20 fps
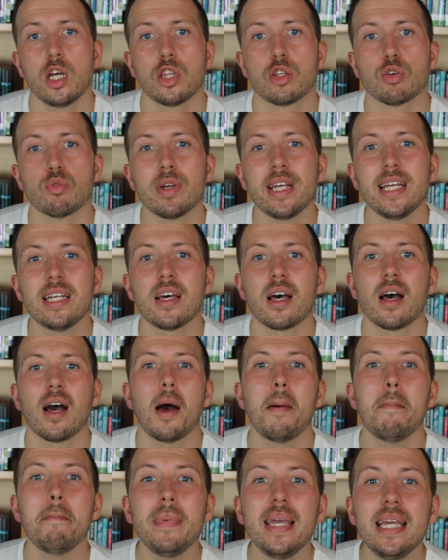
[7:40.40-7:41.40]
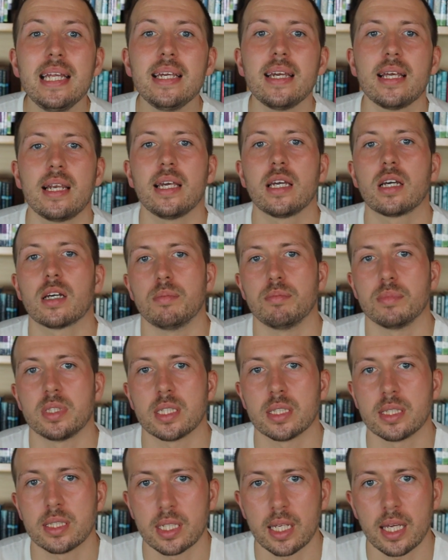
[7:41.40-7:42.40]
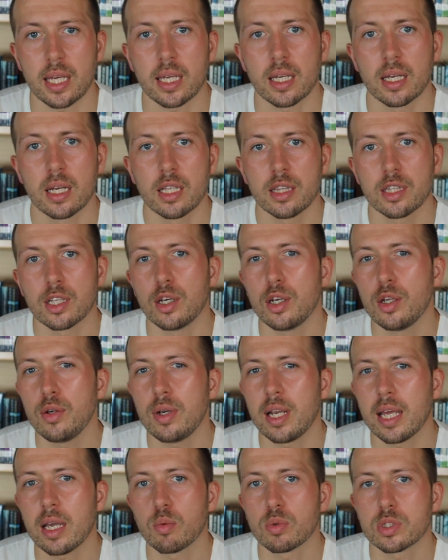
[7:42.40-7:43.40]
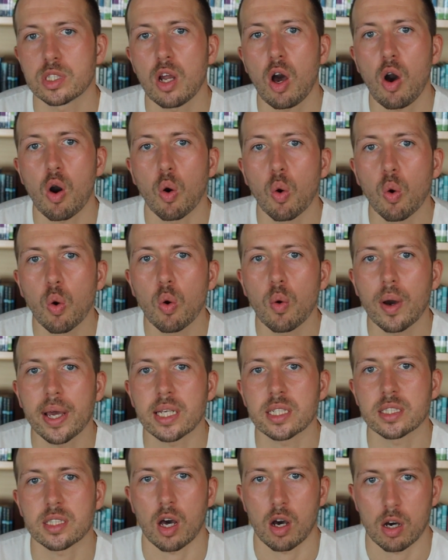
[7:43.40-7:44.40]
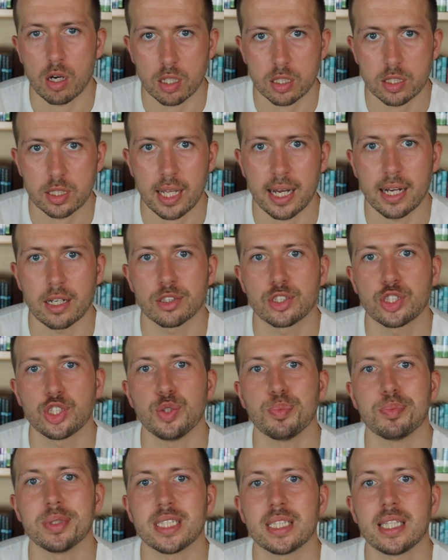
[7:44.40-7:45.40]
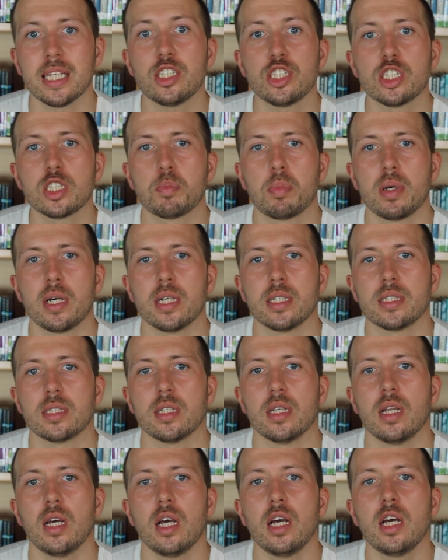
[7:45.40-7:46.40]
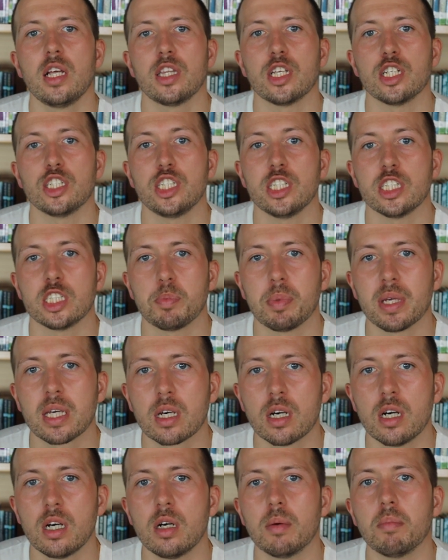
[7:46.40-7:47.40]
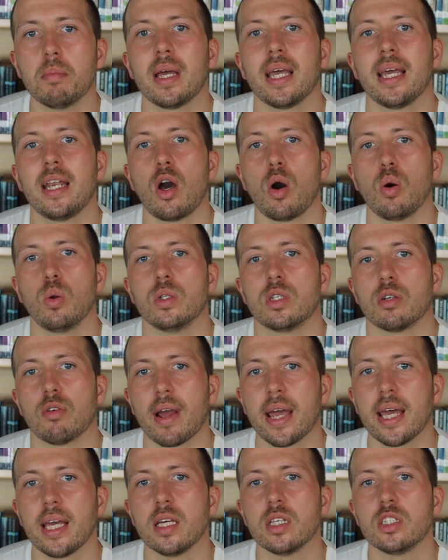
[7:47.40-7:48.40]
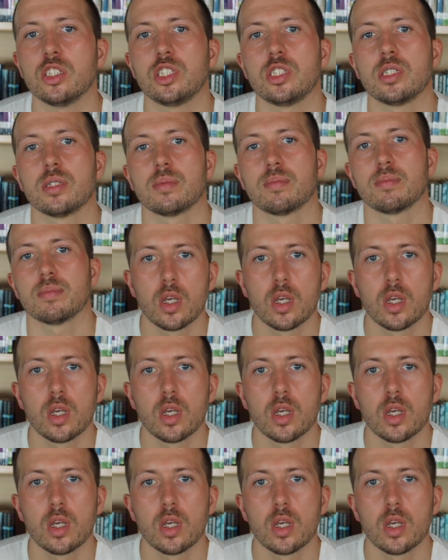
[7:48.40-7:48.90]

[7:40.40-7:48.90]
The reader immediately comes to see that Luling was not always the hostile, superstitious person that she has become in older age.